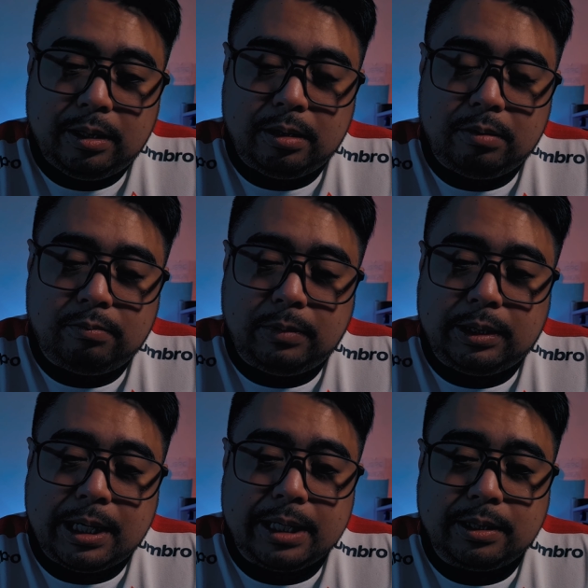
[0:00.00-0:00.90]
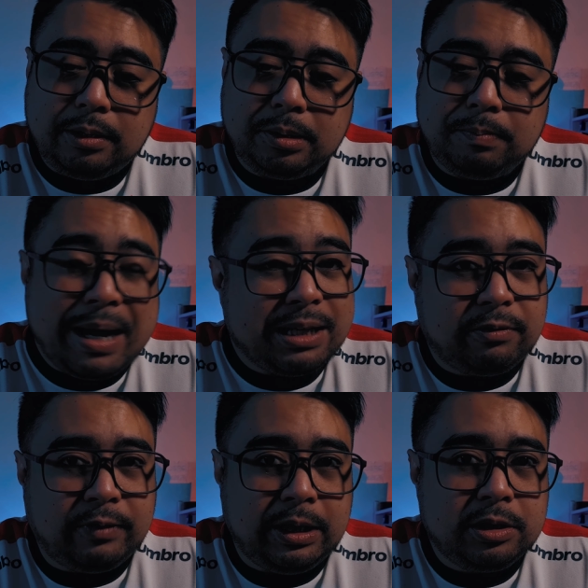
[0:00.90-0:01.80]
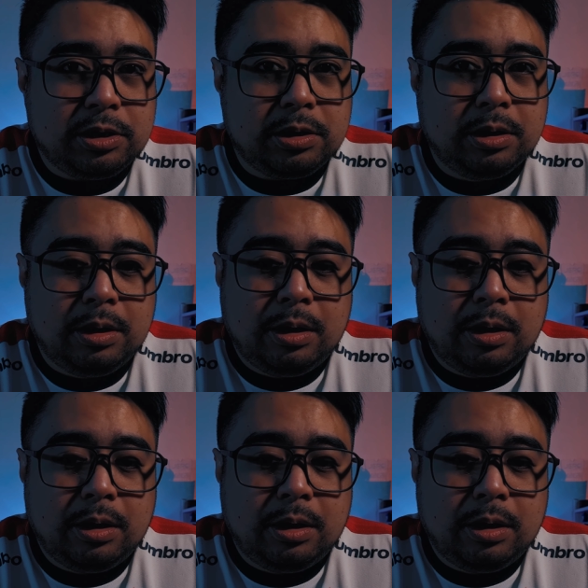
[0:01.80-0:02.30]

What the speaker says: It has a good matte finish.